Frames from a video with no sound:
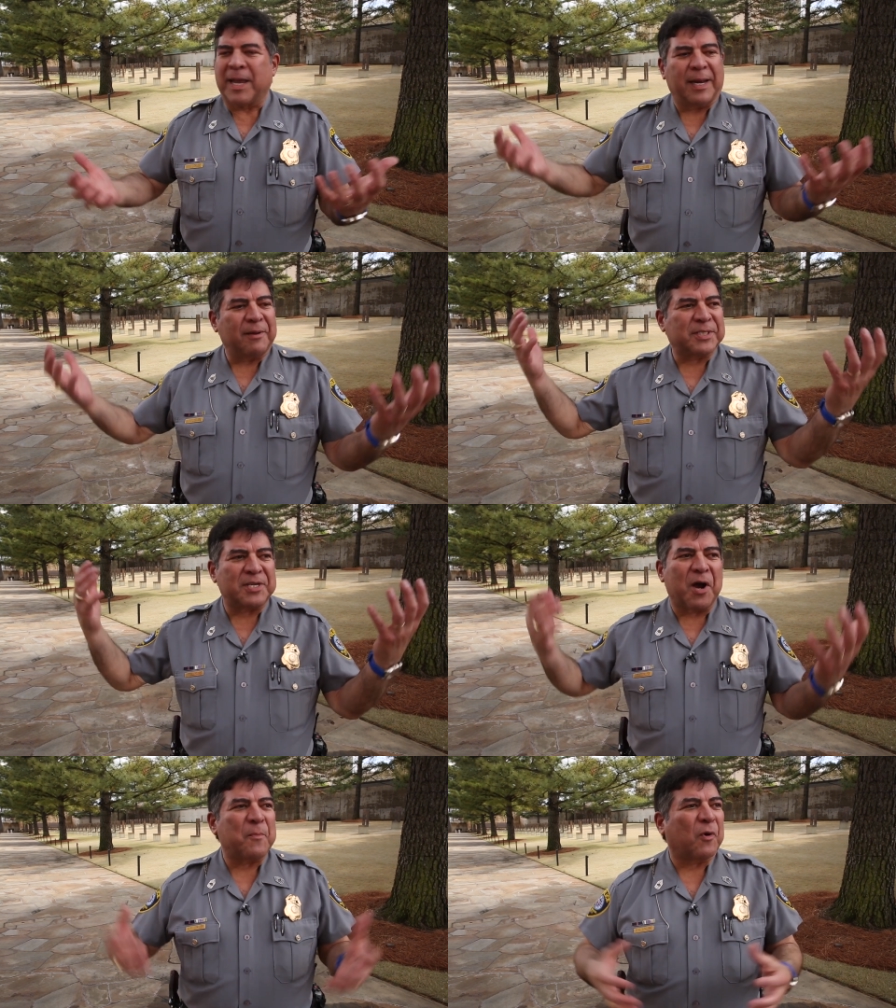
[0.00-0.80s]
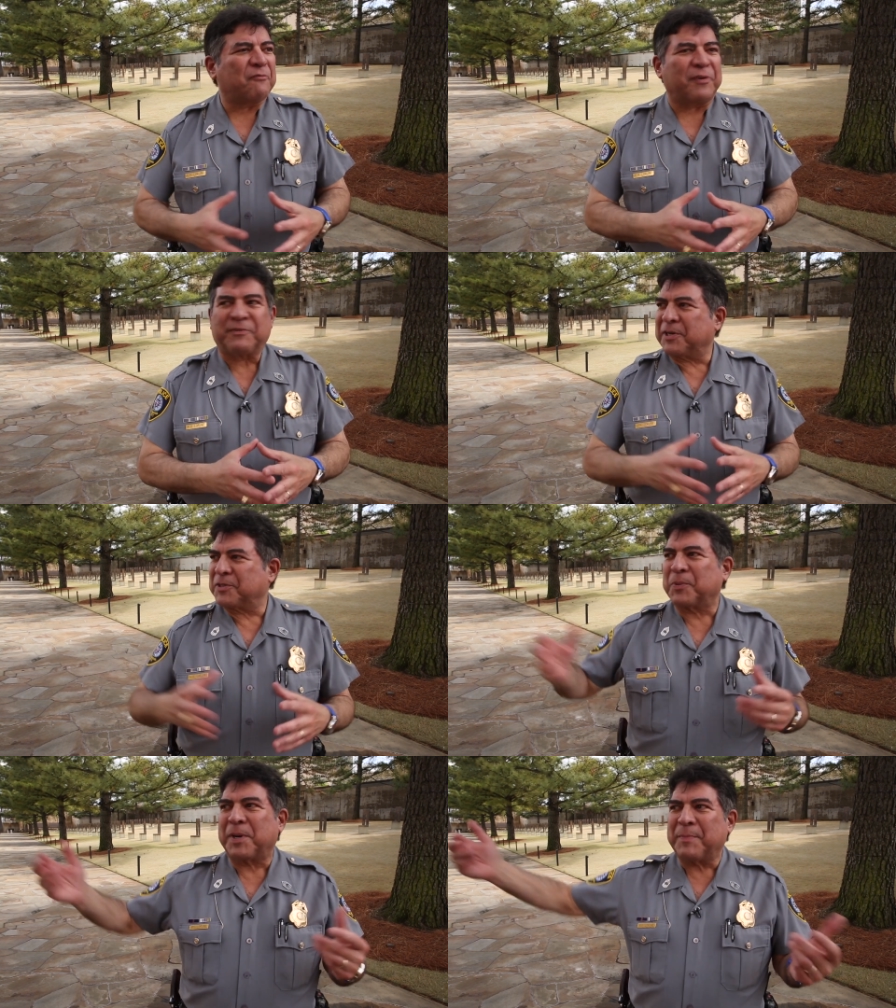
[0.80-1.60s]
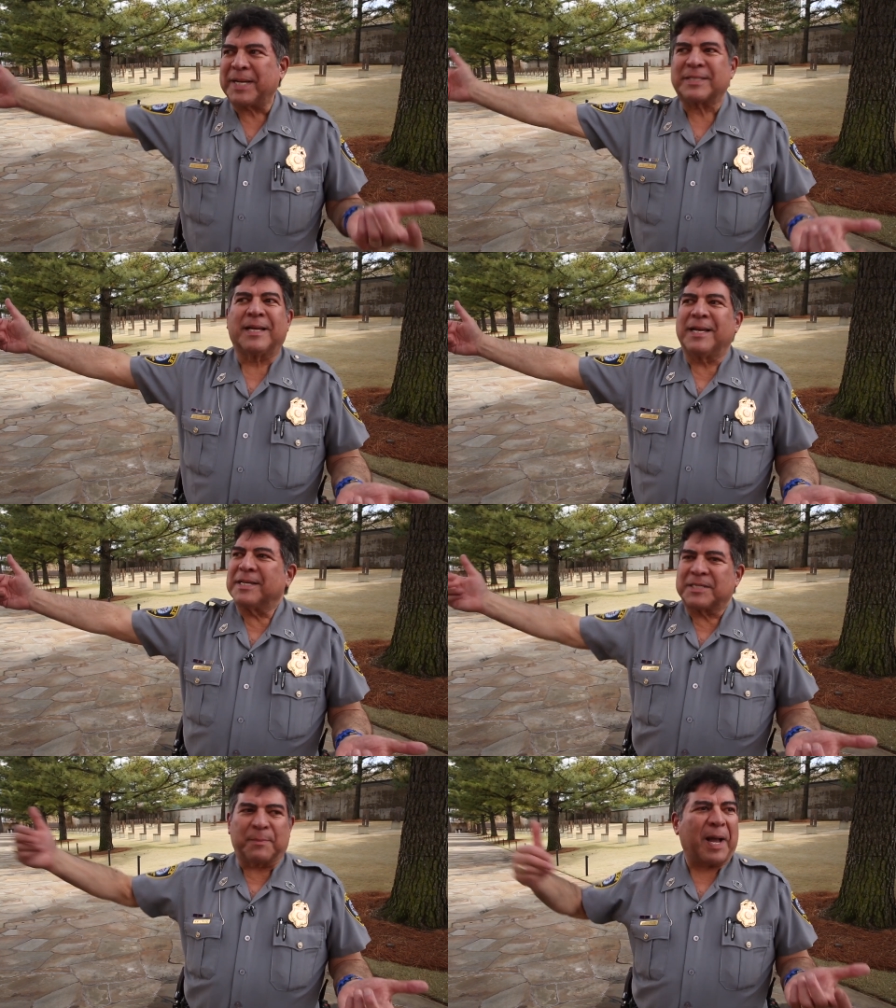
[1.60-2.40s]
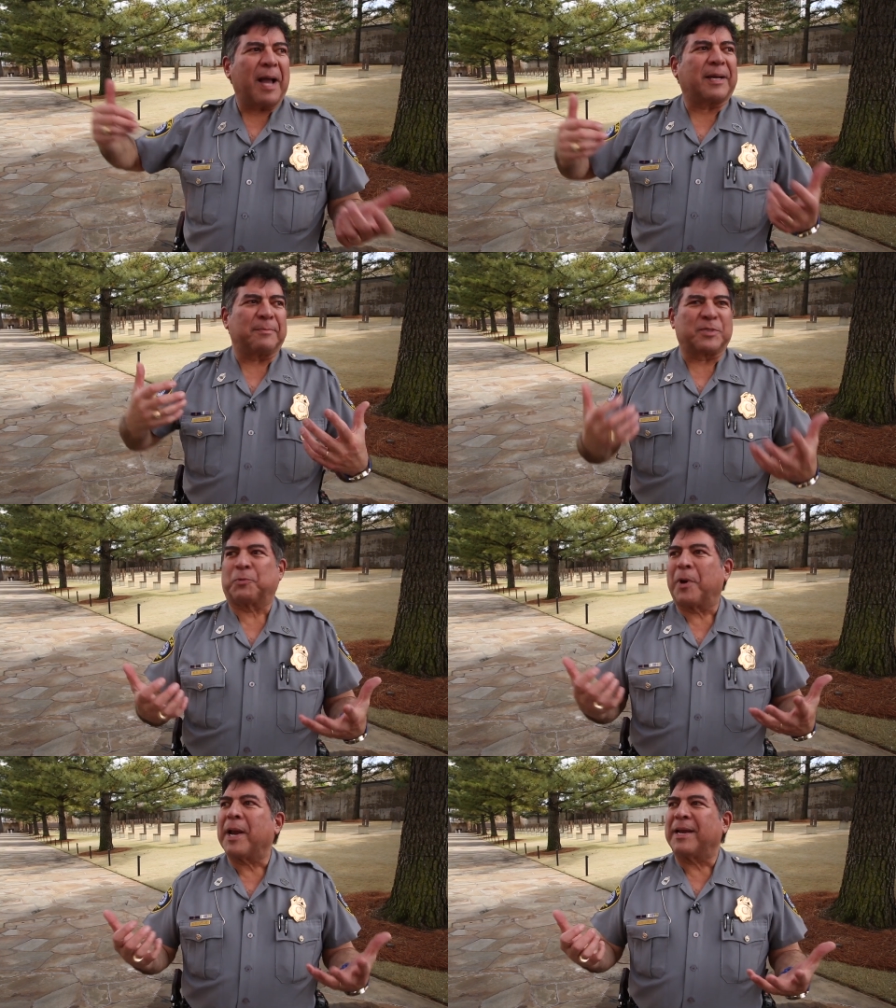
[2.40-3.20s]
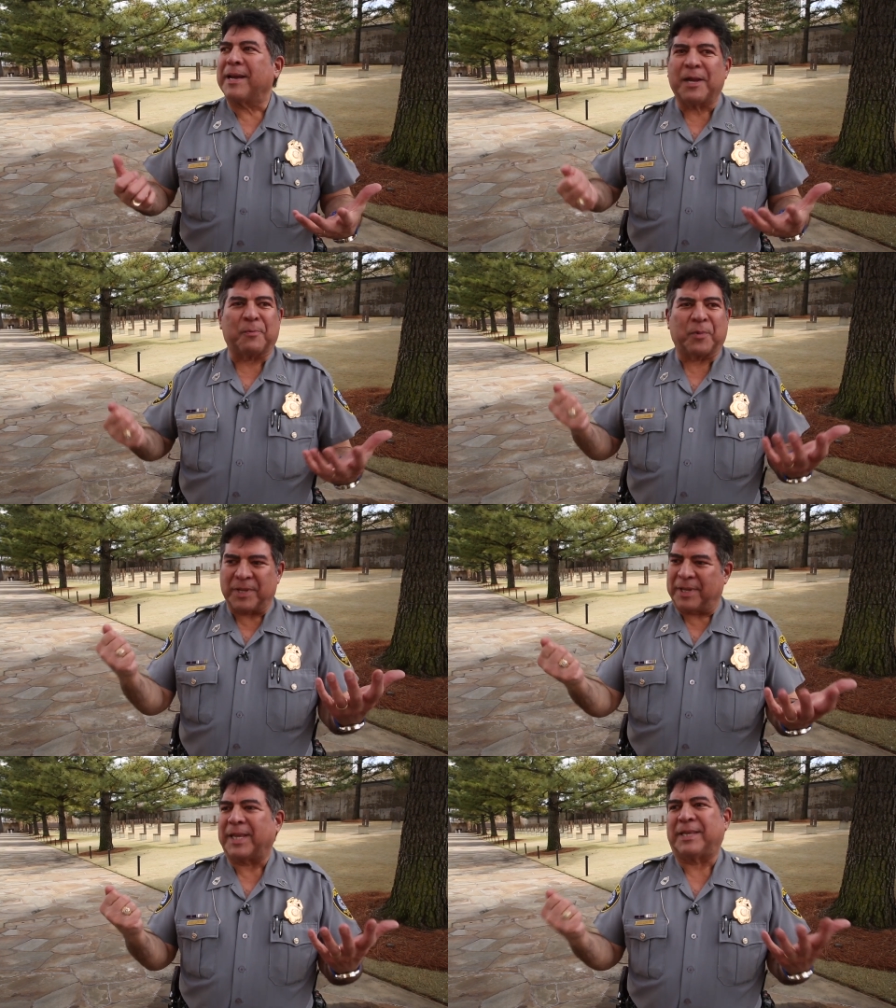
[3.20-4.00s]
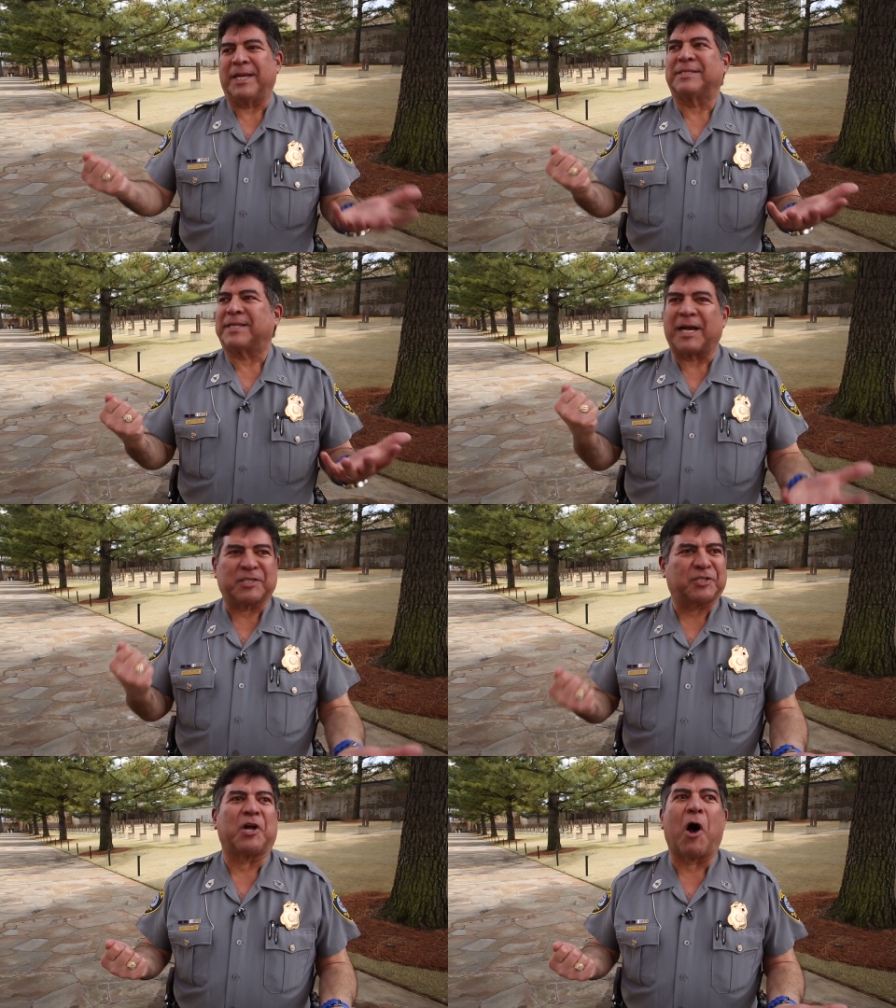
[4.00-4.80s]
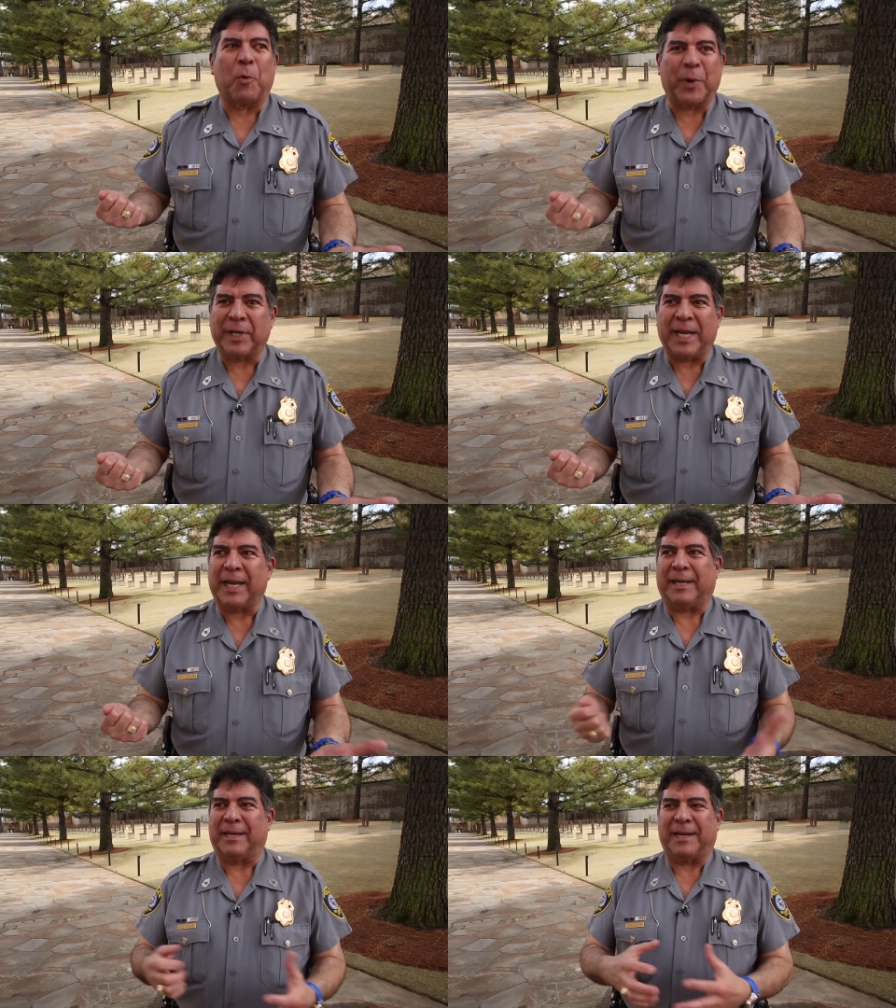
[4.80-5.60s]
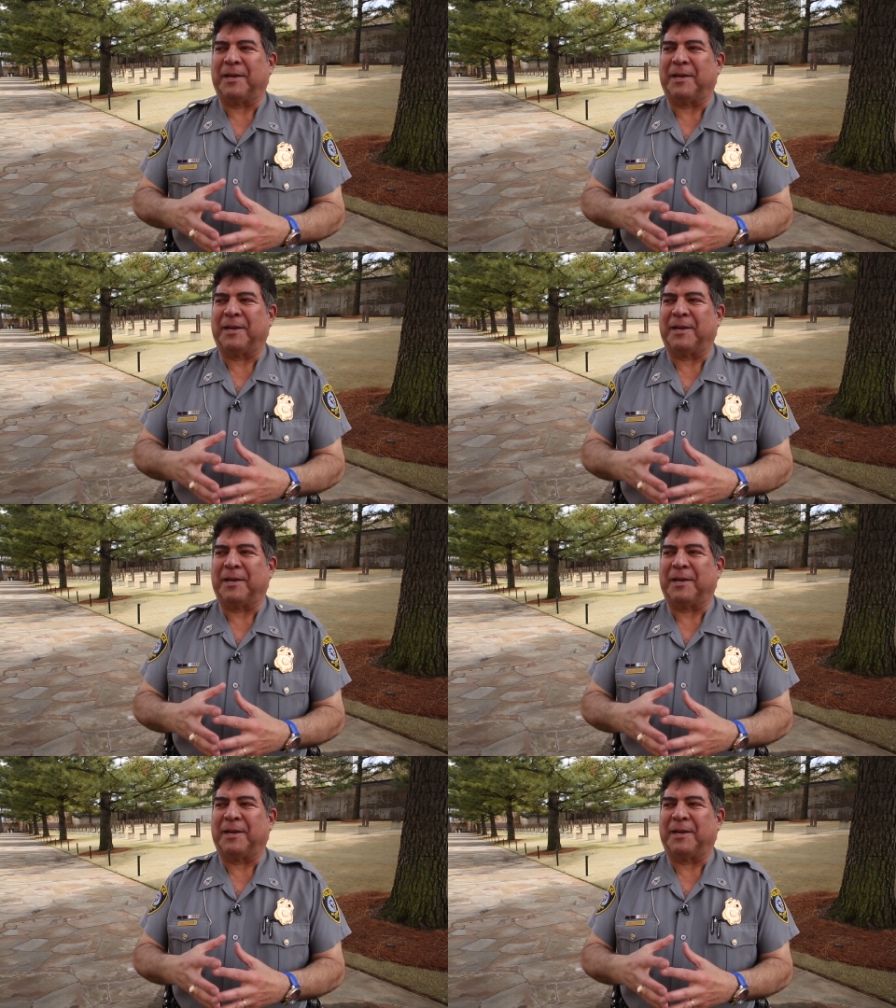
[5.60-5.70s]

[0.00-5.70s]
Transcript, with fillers: And it was no more than 15 or 20 minutes some guy comes running in with the exact saw we needed.